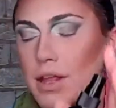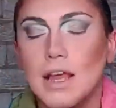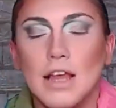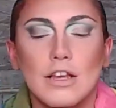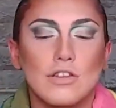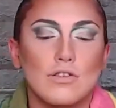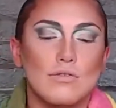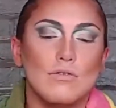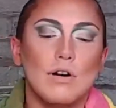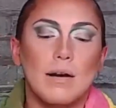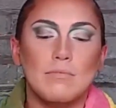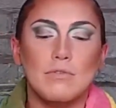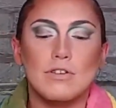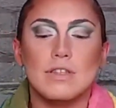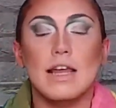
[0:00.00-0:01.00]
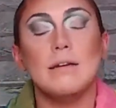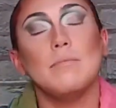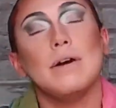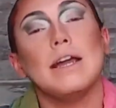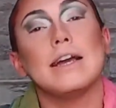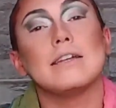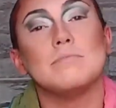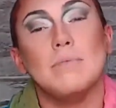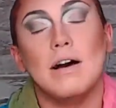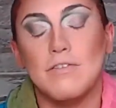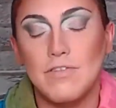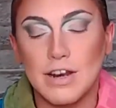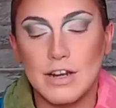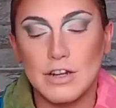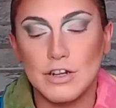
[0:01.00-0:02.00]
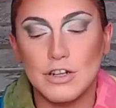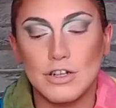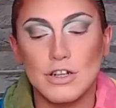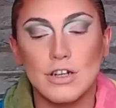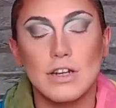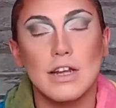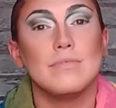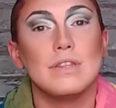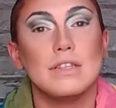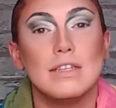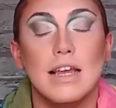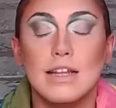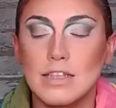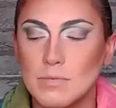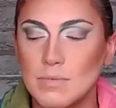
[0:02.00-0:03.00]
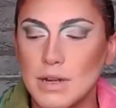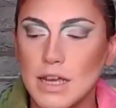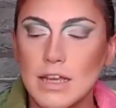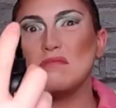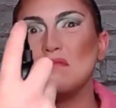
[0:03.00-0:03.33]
so I'm using the NYX matte finish setting spray,